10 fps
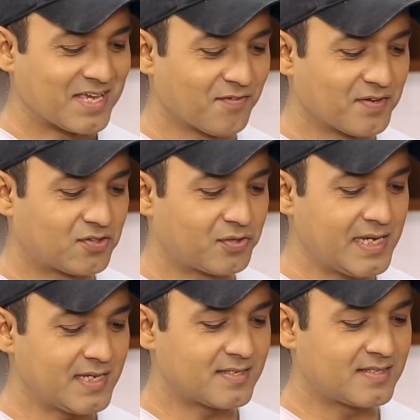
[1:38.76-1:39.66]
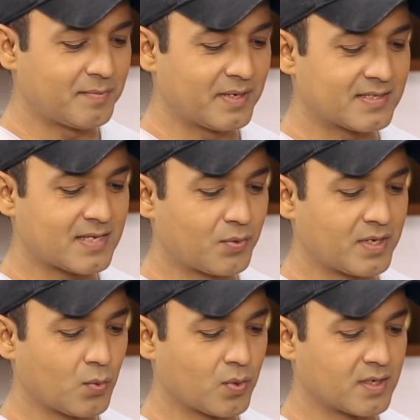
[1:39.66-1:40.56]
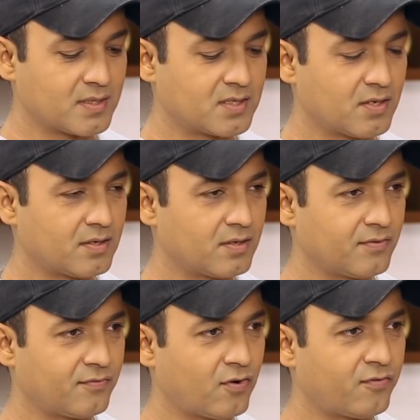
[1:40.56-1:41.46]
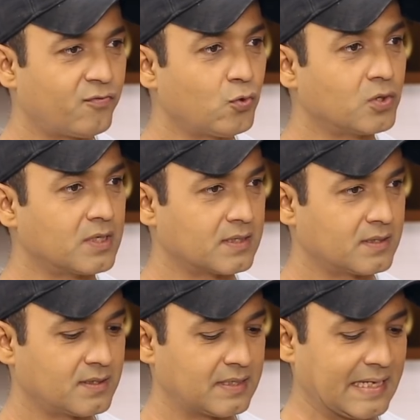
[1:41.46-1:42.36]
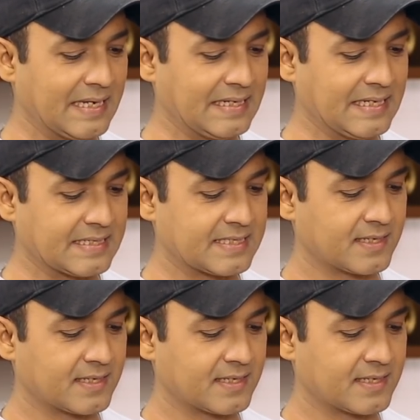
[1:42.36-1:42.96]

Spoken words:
Give three similar sounding words for food in 10